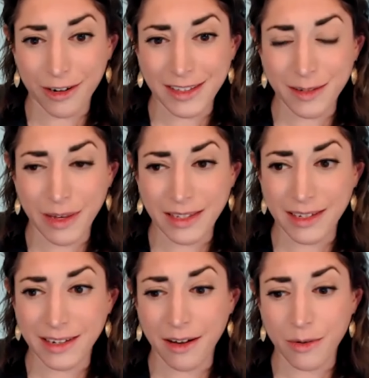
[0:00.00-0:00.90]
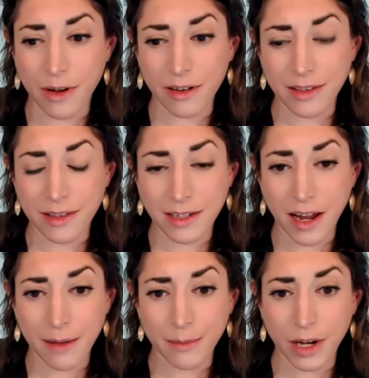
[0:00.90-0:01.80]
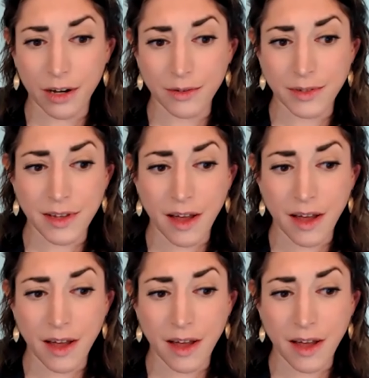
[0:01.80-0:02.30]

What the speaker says: It's amazing how quickly the time goes.